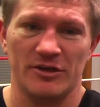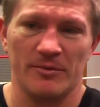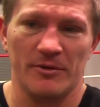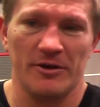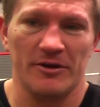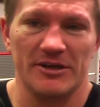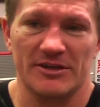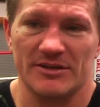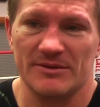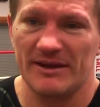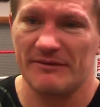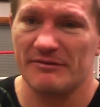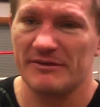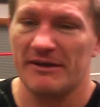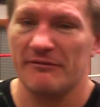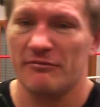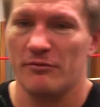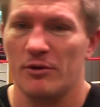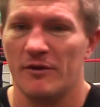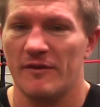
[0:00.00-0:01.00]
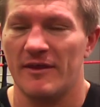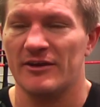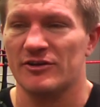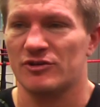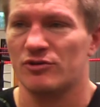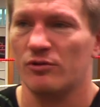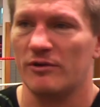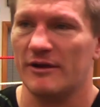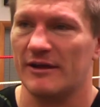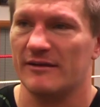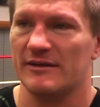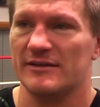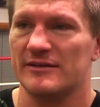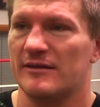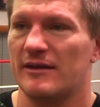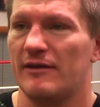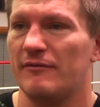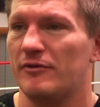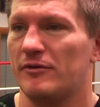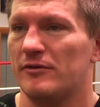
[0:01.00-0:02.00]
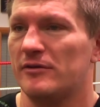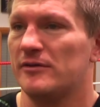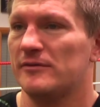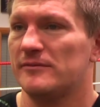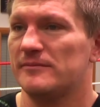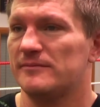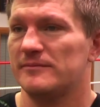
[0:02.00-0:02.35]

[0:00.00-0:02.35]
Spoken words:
To be honest, everyone that's done it has never